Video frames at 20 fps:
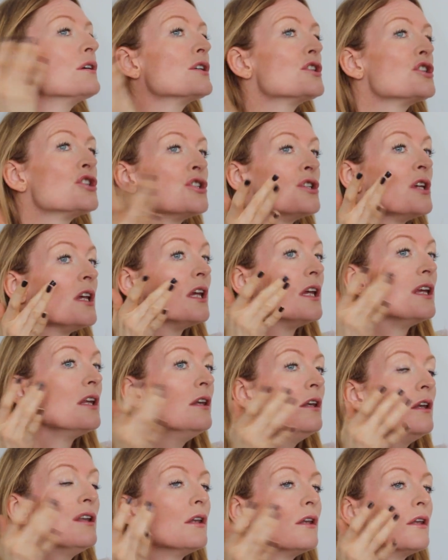
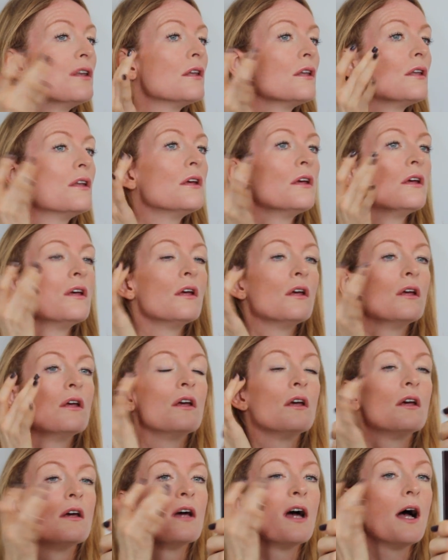sheen
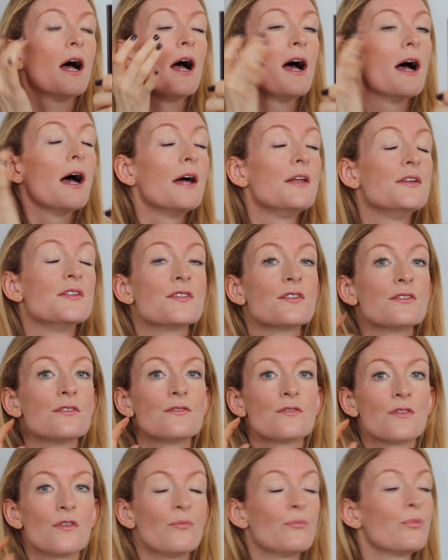and
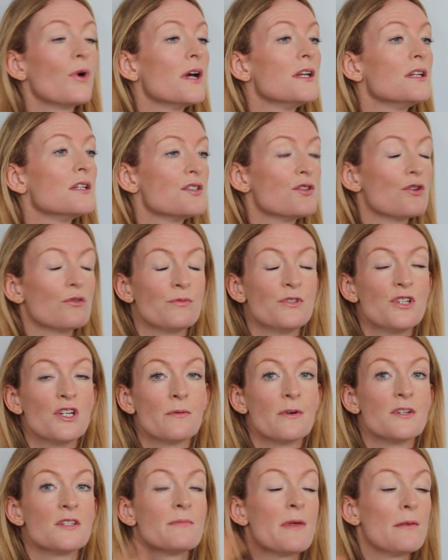sort of brightness to your
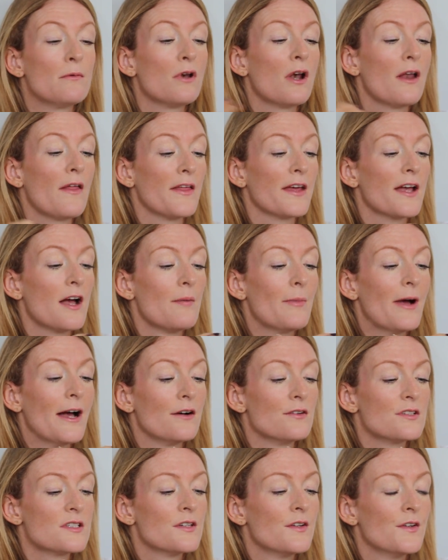cheekbones, make them look like they come
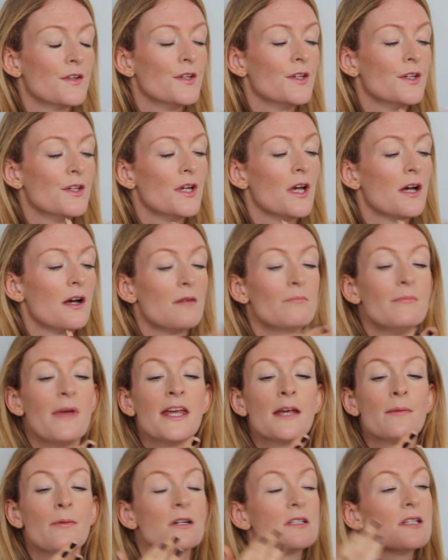out.
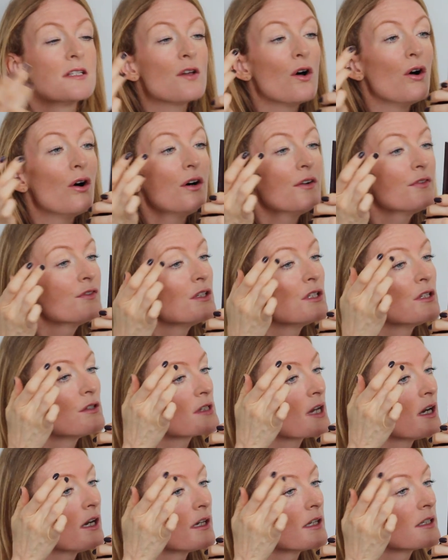Makeup artists often
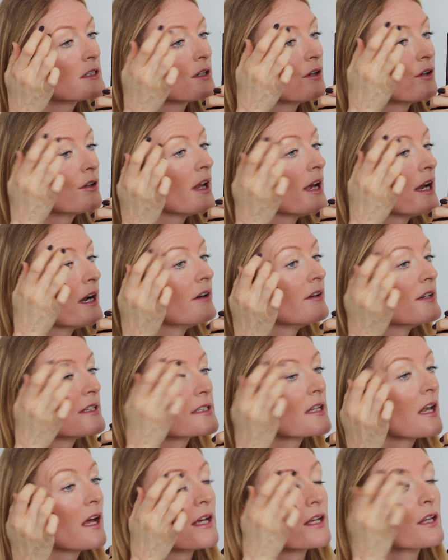use highlighter on
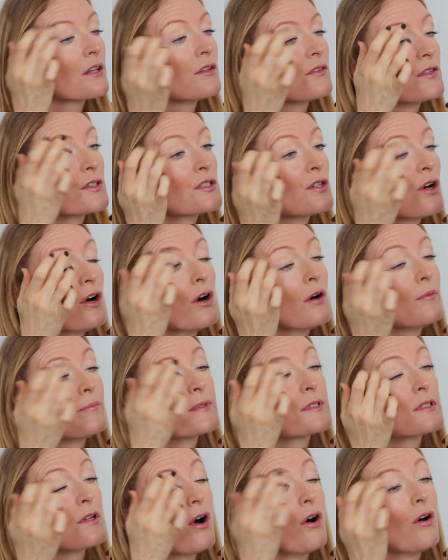areas like the
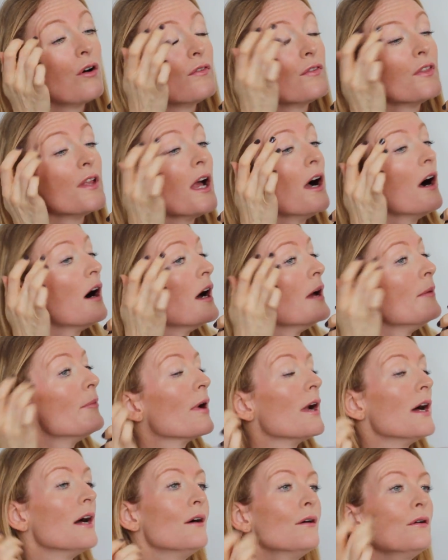tops of the
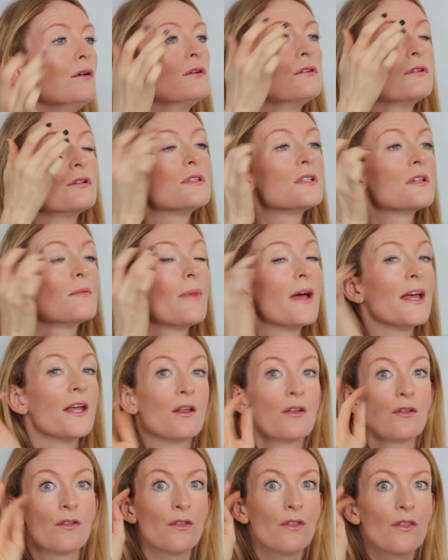eyebrow to
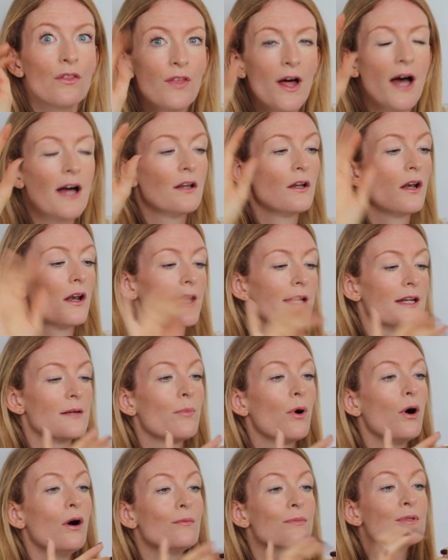make that look like
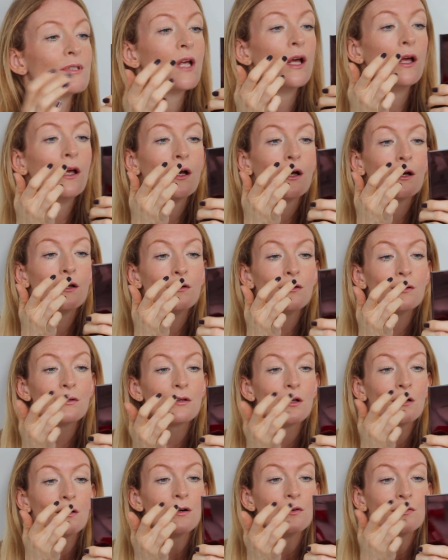it pops, and
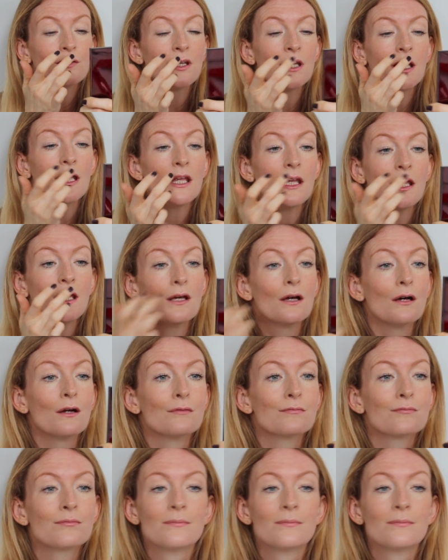also often here.